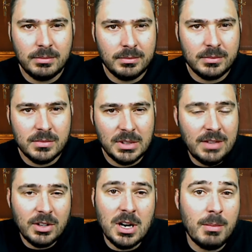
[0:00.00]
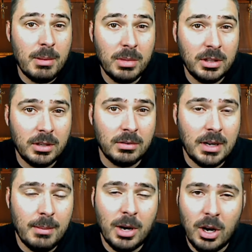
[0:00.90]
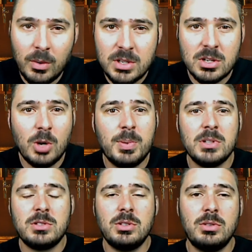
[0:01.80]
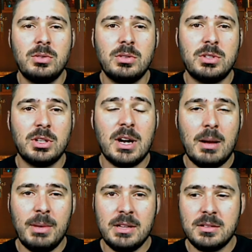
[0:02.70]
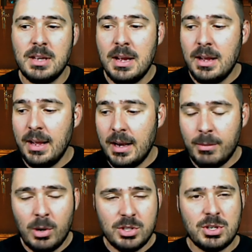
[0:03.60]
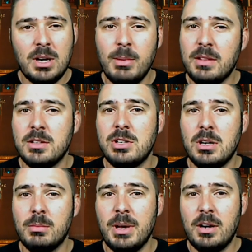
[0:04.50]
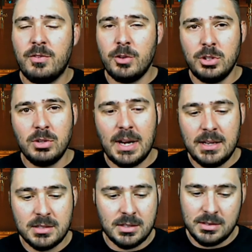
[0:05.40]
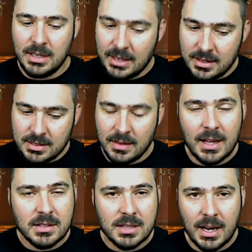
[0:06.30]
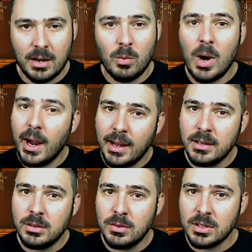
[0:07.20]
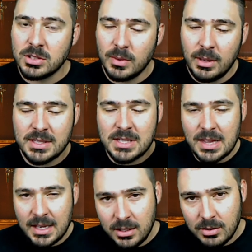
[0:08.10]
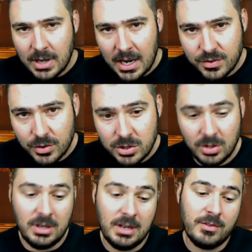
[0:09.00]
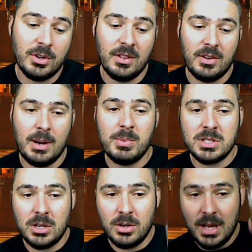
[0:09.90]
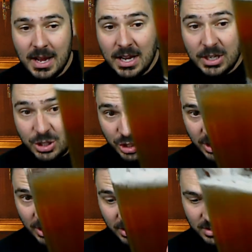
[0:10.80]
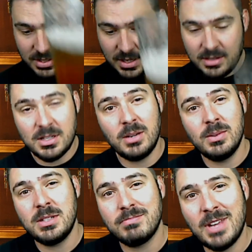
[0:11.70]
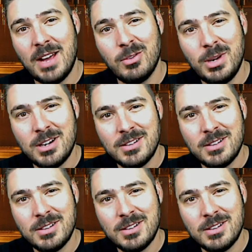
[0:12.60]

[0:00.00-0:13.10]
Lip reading: leave a comment below. I'm always open to comments, and I'm always trying to make the channel better for you guys, because like I said, that's kind of why I do this. So anyways, thank you guys for tuning in for another episode. Cheers, and as always, have a beer.